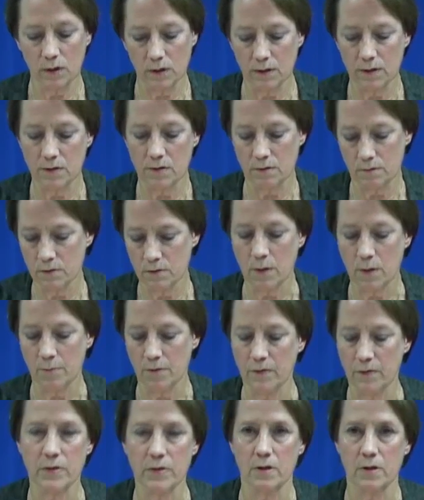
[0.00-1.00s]
or at least
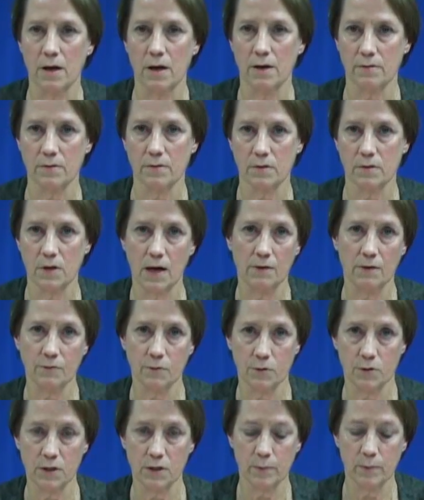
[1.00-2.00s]
some of his classes
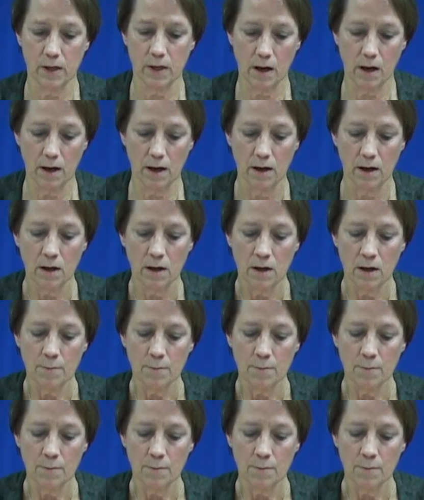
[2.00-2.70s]
after TBI.